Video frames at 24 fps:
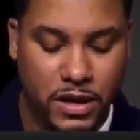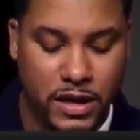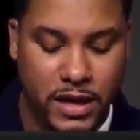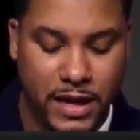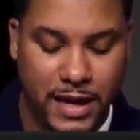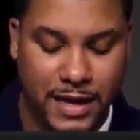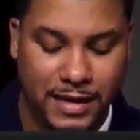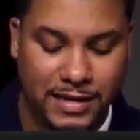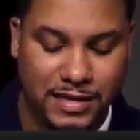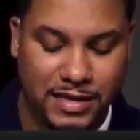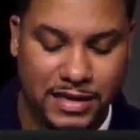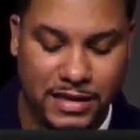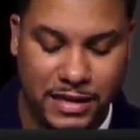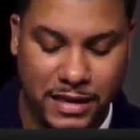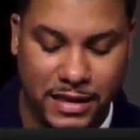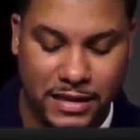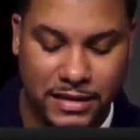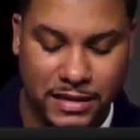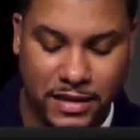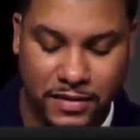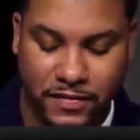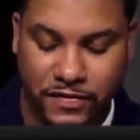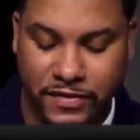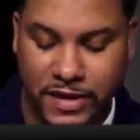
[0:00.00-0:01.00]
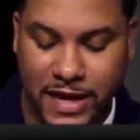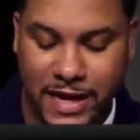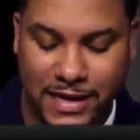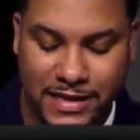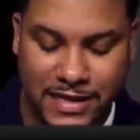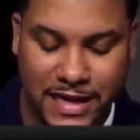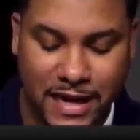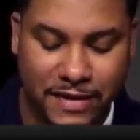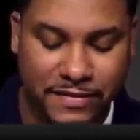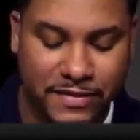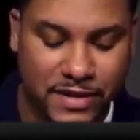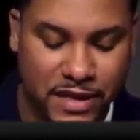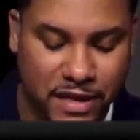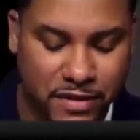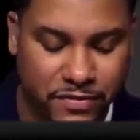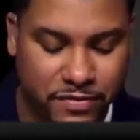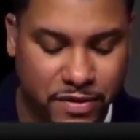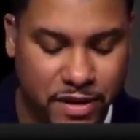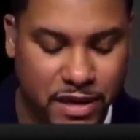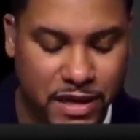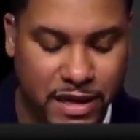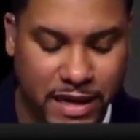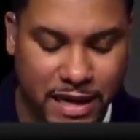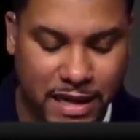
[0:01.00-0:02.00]
and C is the flat 7th if we
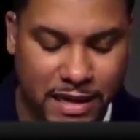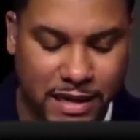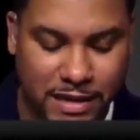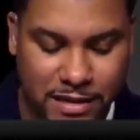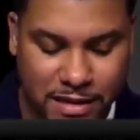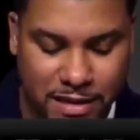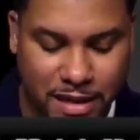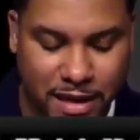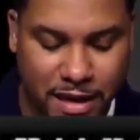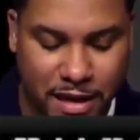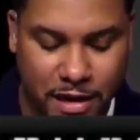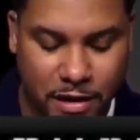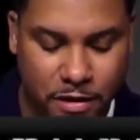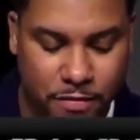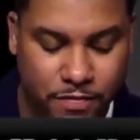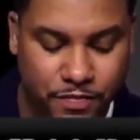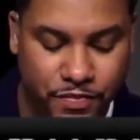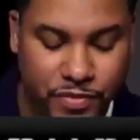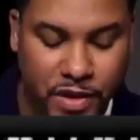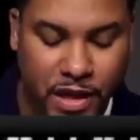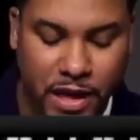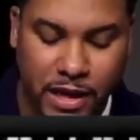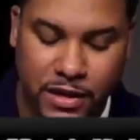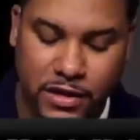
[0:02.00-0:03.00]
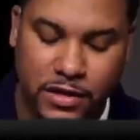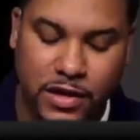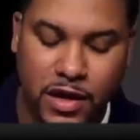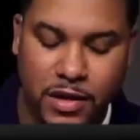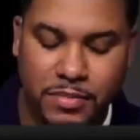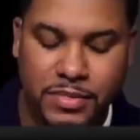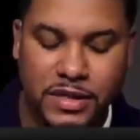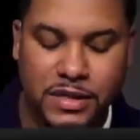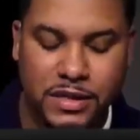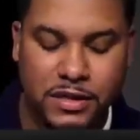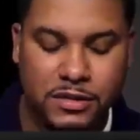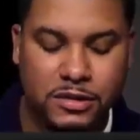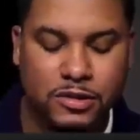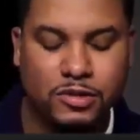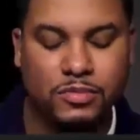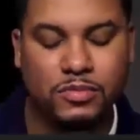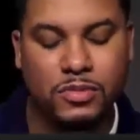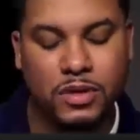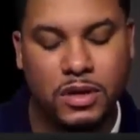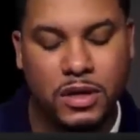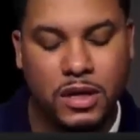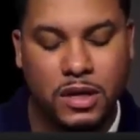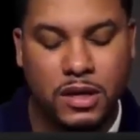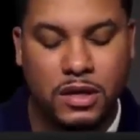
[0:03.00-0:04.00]
look at the scale and the number
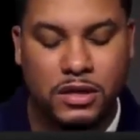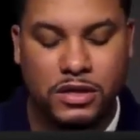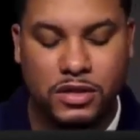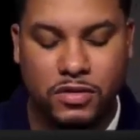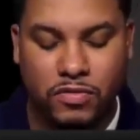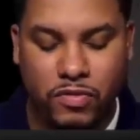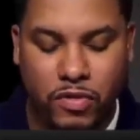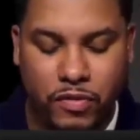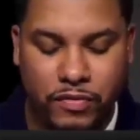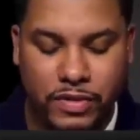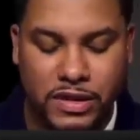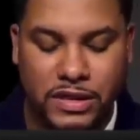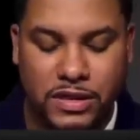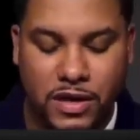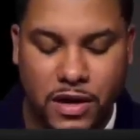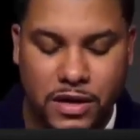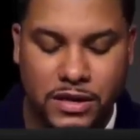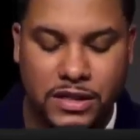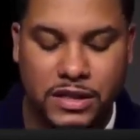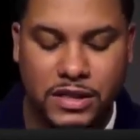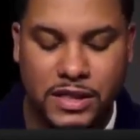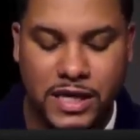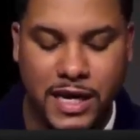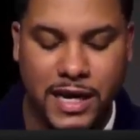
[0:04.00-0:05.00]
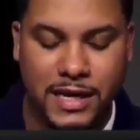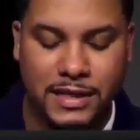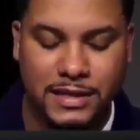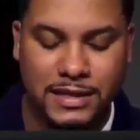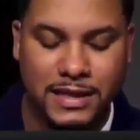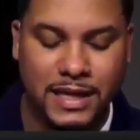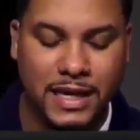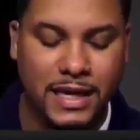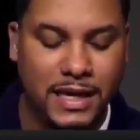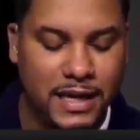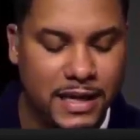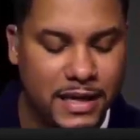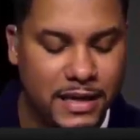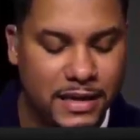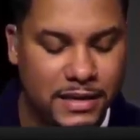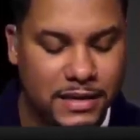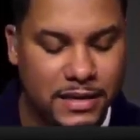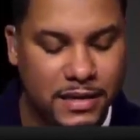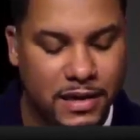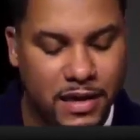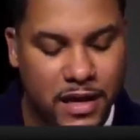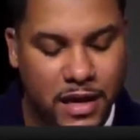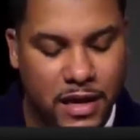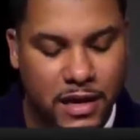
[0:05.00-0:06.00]
system. So when we start to change keys,
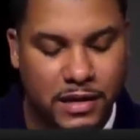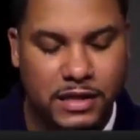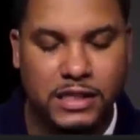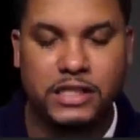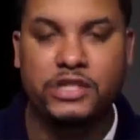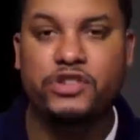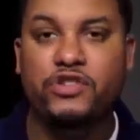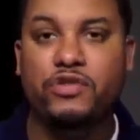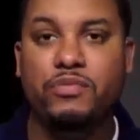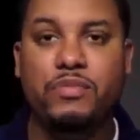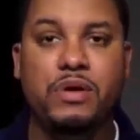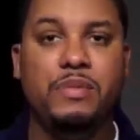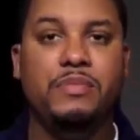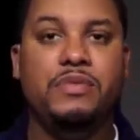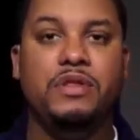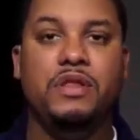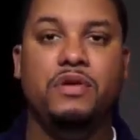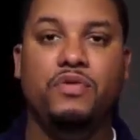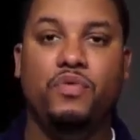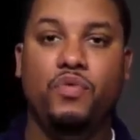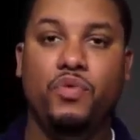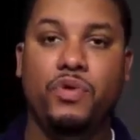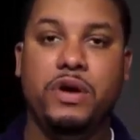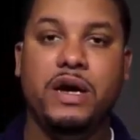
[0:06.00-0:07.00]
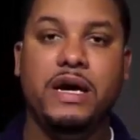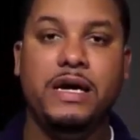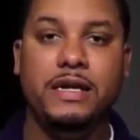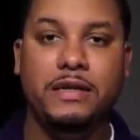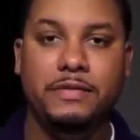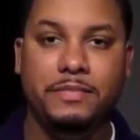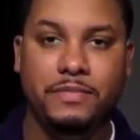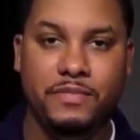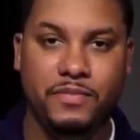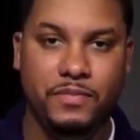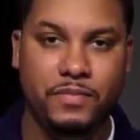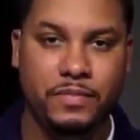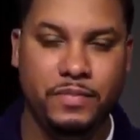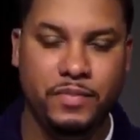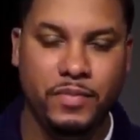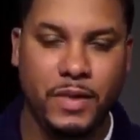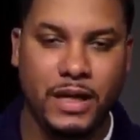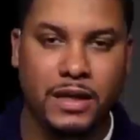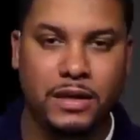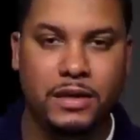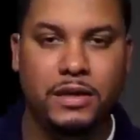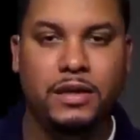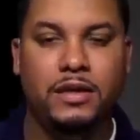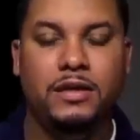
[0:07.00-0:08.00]
just remember the 1,
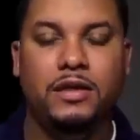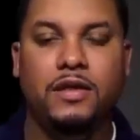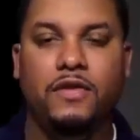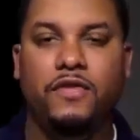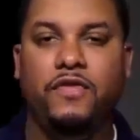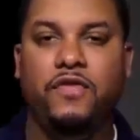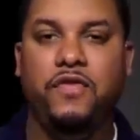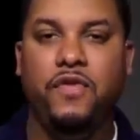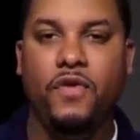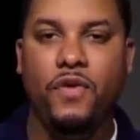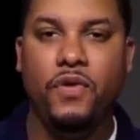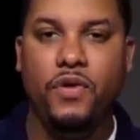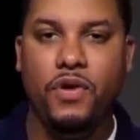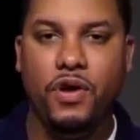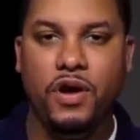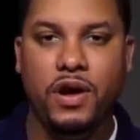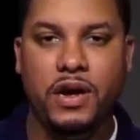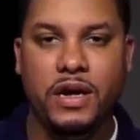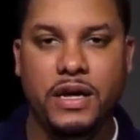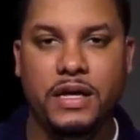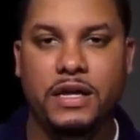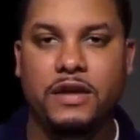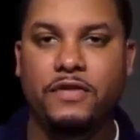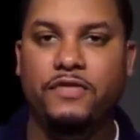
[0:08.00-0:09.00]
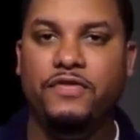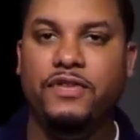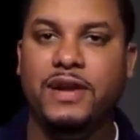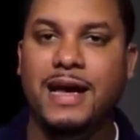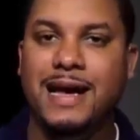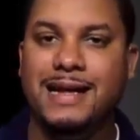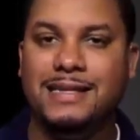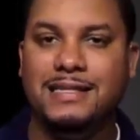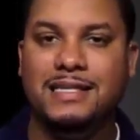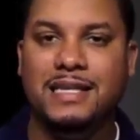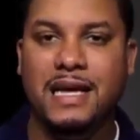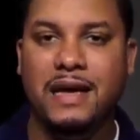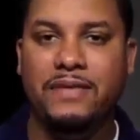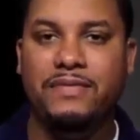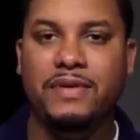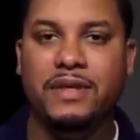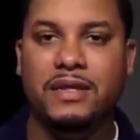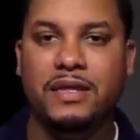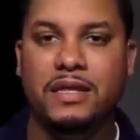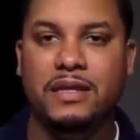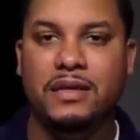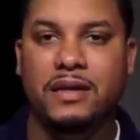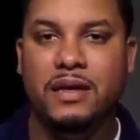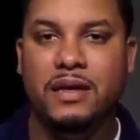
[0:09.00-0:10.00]
the 4, and the flat 7th,